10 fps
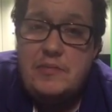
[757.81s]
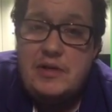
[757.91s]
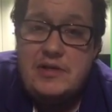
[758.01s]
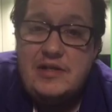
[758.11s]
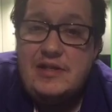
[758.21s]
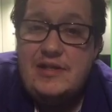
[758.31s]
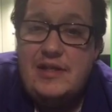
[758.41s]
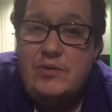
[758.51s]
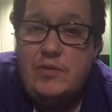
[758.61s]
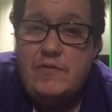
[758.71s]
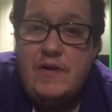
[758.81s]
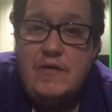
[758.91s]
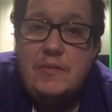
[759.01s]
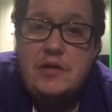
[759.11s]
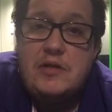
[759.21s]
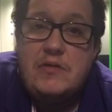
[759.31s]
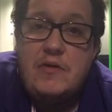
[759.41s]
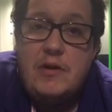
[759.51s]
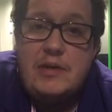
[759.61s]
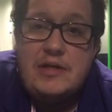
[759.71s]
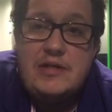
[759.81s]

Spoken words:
because it's still a very much growing